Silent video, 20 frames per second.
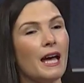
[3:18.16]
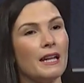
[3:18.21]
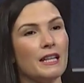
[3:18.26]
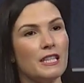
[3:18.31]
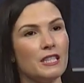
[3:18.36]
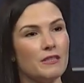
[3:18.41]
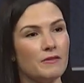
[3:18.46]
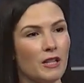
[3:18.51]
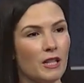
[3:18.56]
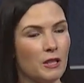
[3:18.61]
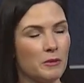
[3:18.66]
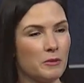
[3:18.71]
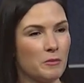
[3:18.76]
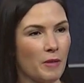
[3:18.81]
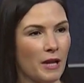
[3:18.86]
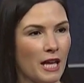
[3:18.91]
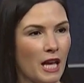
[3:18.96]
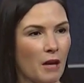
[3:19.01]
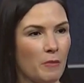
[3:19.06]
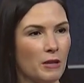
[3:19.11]
And he developed
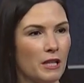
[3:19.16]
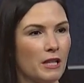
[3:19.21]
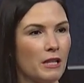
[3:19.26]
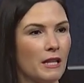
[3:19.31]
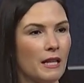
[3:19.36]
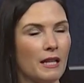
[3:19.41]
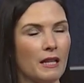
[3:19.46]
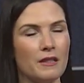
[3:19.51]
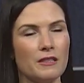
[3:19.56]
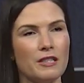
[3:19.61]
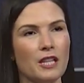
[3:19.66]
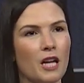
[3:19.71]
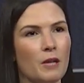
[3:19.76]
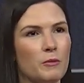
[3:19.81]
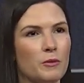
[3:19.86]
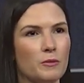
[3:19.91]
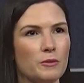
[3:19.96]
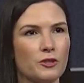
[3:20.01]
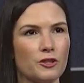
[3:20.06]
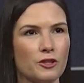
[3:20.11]
Miami. And at the time,
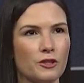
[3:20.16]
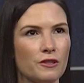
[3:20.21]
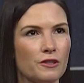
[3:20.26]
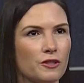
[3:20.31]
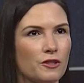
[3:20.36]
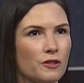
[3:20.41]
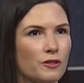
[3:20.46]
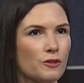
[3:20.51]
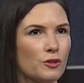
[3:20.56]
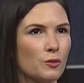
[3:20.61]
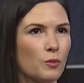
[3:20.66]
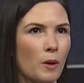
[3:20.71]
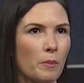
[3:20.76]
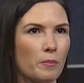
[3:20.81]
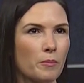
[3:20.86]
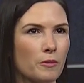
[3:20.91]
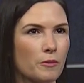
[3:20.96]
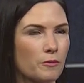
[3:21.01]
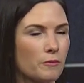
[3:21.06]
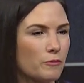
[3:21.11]
it was just swamp
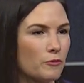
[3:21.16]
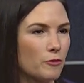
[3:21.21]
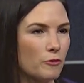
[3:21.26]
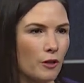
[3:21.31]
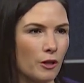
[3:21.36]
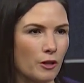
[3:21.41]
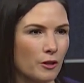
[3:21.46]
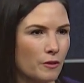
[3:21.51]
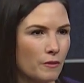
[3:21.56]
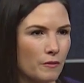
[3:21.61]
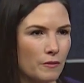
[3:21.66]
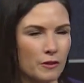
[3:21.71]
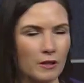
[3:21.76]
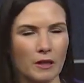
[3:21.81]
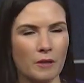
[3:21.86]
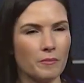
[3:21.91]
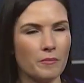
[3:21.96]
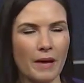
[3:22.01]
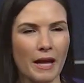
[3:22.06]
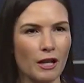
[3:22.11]
groves,
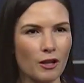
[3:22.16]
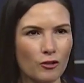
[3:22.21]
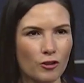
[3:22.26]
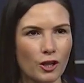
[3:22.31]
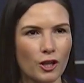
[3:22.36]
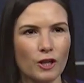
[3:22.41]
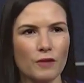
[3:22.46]
mangroves,